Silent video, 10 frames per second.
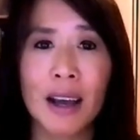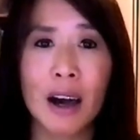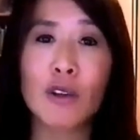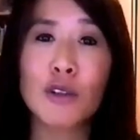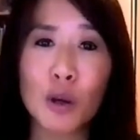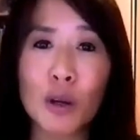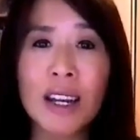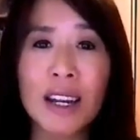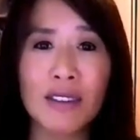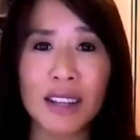
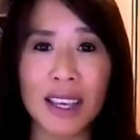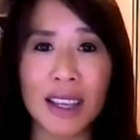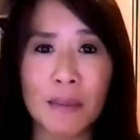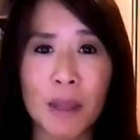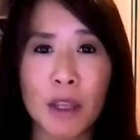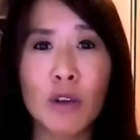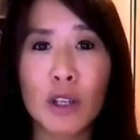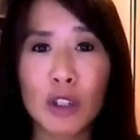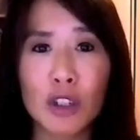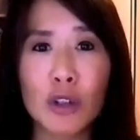Alternatively, you
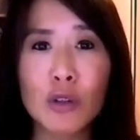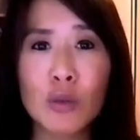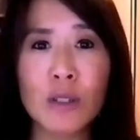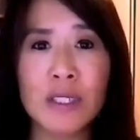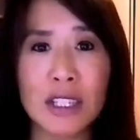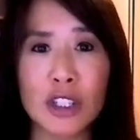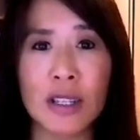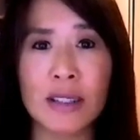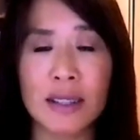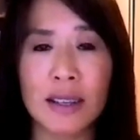can use words such
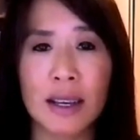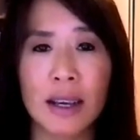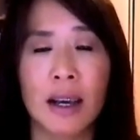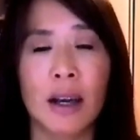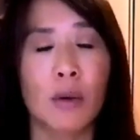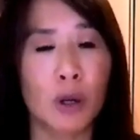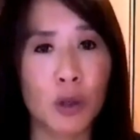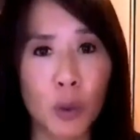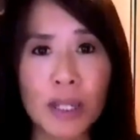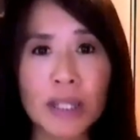as, we're
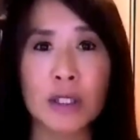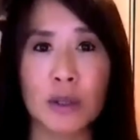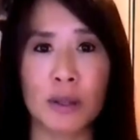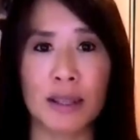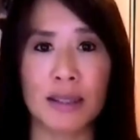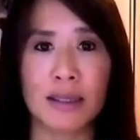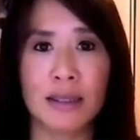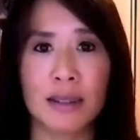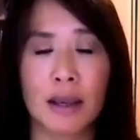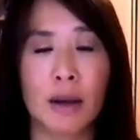going to do this.
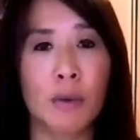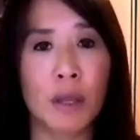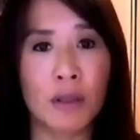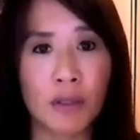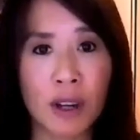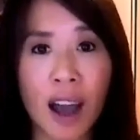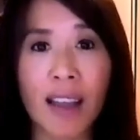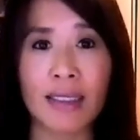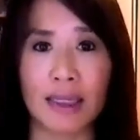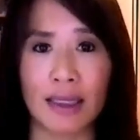We've
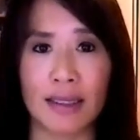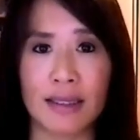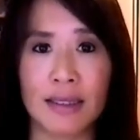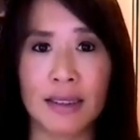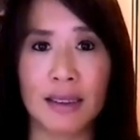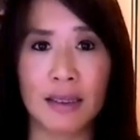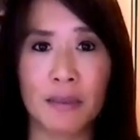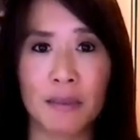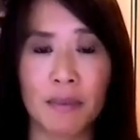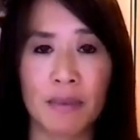got this.
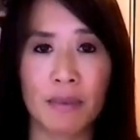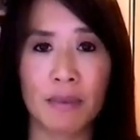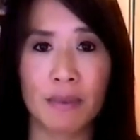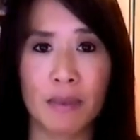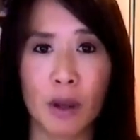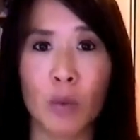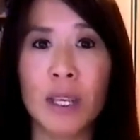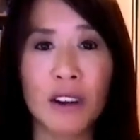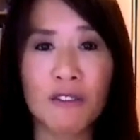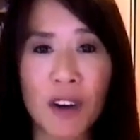We
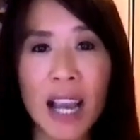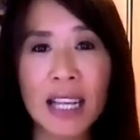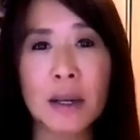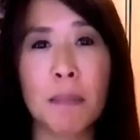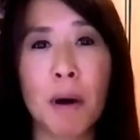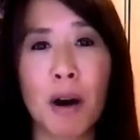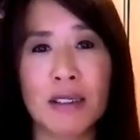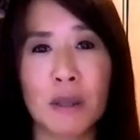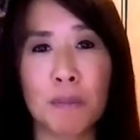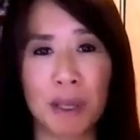can find a
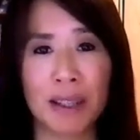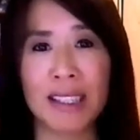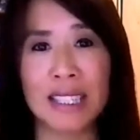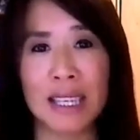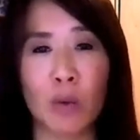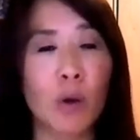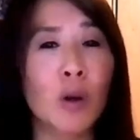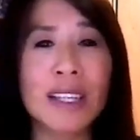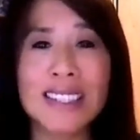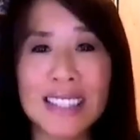possibility. We're
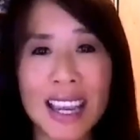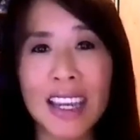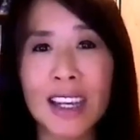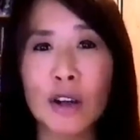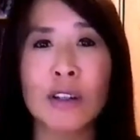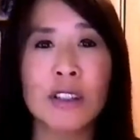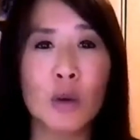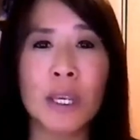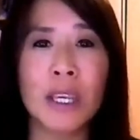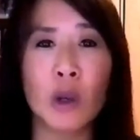going to stay here until
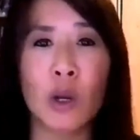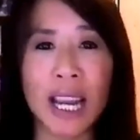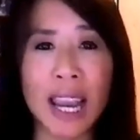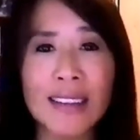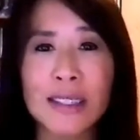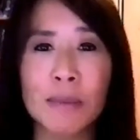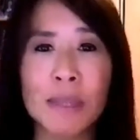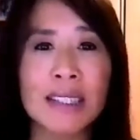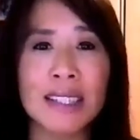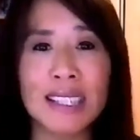we create
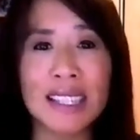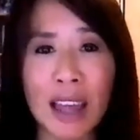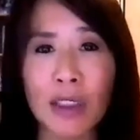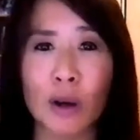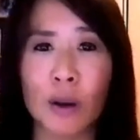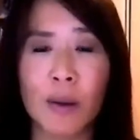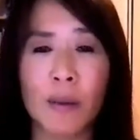something together,